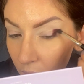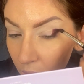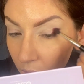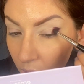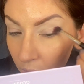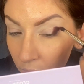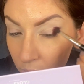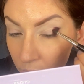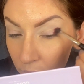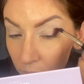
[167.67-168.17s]
I
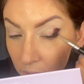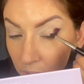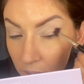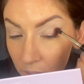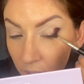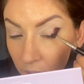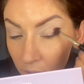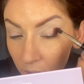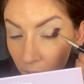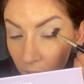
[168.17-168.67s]
really
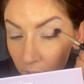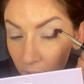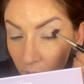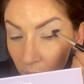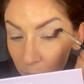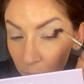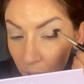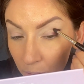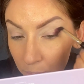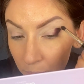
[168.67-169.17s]
like a
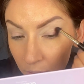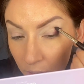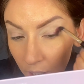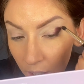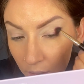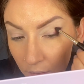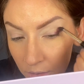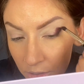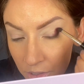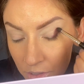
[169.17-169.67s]
purple
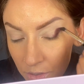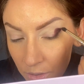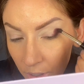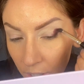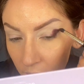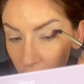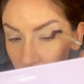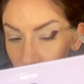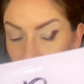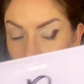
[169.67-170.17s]
color
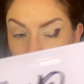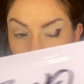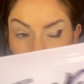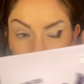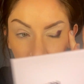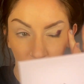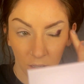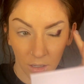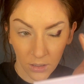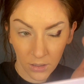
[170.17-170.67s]
story.
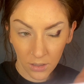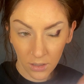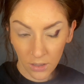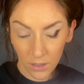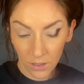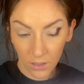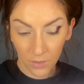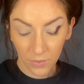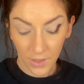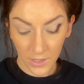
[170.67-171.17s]

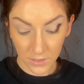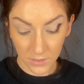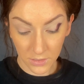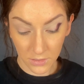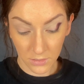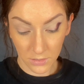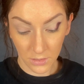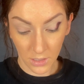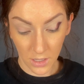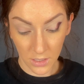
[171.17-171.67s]
That's
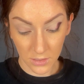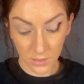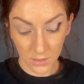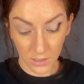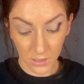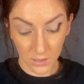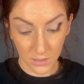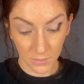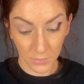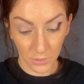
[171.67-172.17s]

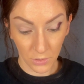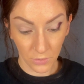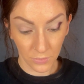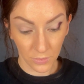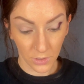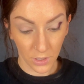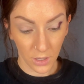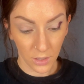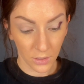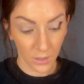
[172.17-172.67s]
a beautiful
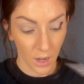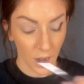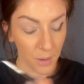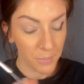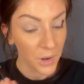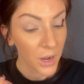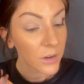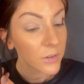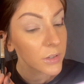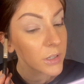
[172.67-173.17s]
color. I'm
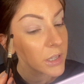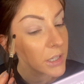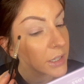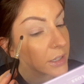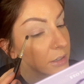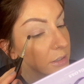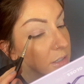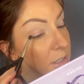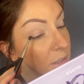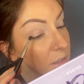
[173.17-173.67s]
not really
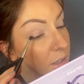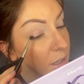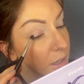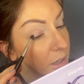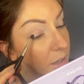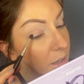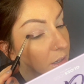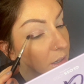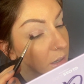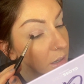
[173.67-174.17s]
into
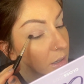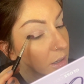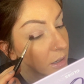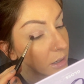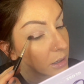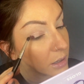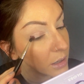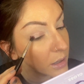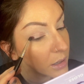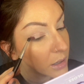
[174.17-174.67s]
like
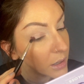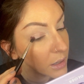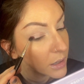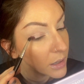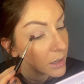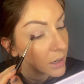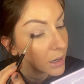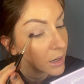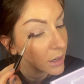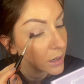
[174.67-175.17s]

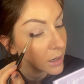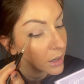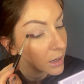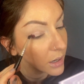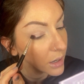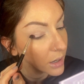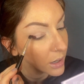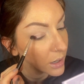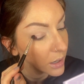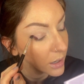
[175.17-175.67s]

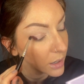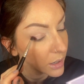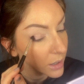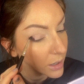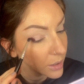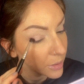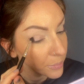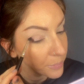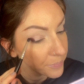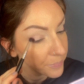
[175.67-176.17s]

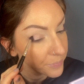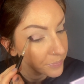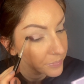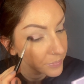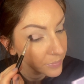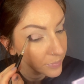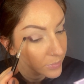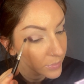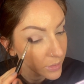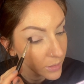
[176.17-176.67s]
a
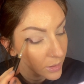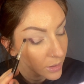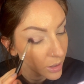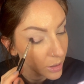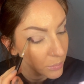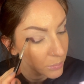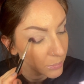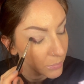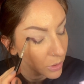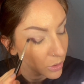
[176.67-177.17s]

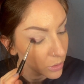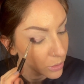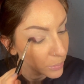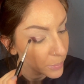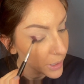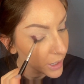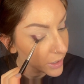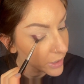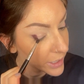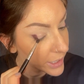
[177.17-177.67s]

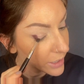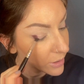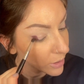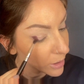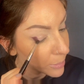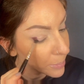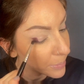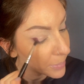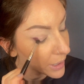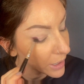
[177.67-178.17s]
mulberry or a
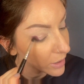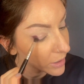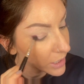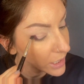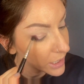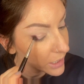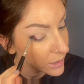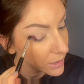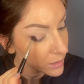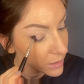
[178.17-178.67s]

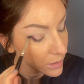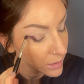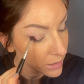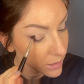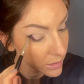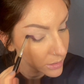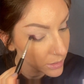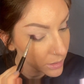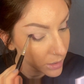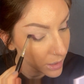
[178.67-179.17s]
berry
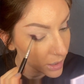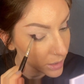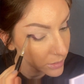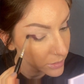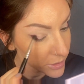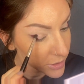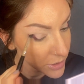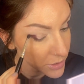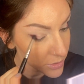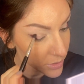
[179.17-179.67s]
color
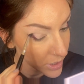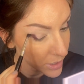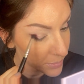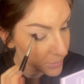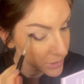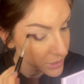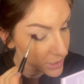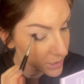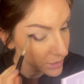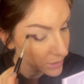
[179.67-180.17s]
story
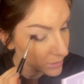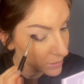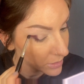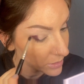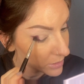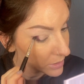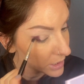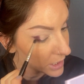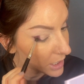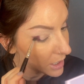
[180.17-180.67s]

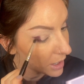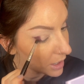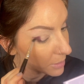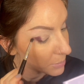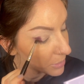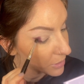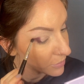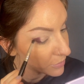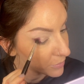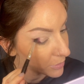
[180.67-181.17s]
particularly. I
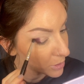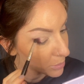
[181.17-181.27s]
prefer